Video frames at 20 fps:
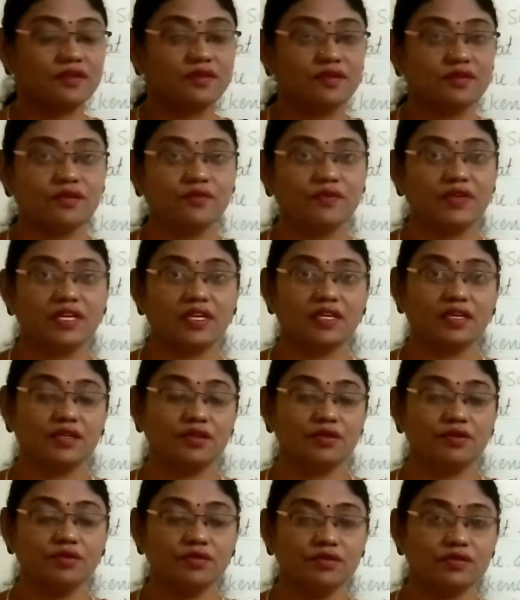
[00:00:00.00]
So we can
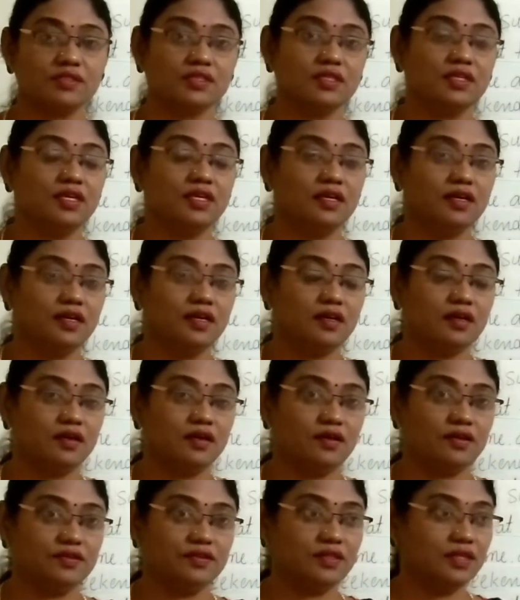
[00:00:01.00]
use
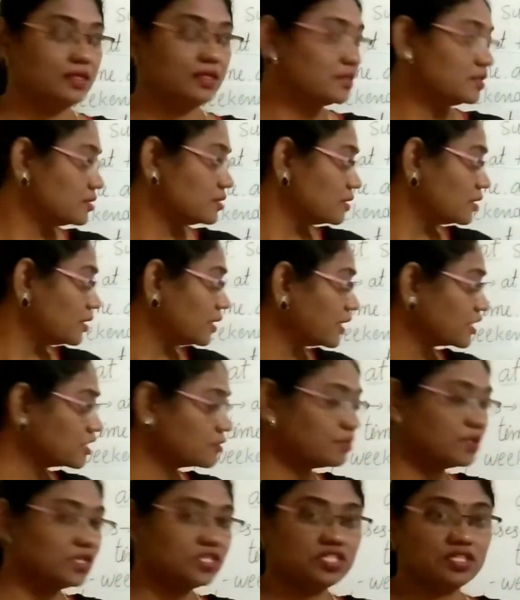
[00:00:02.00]
these
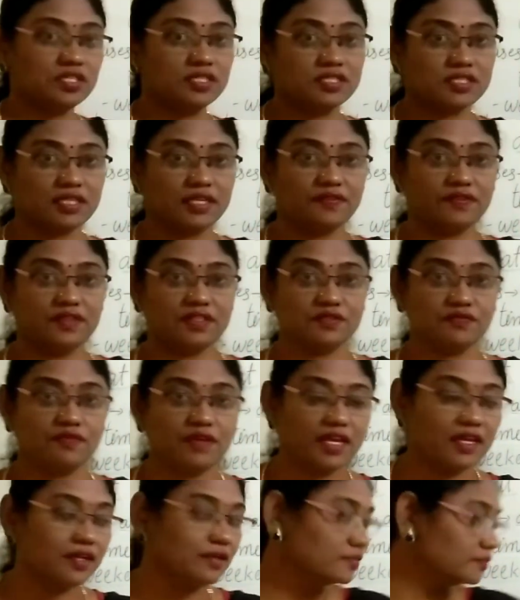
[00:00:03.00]
expressions in this
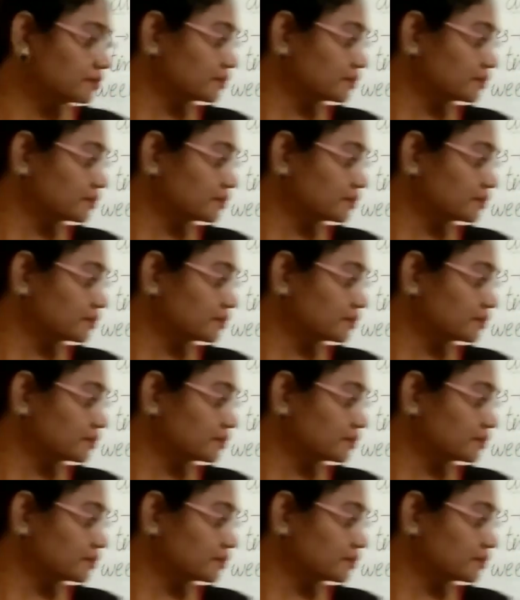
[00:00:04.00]
way.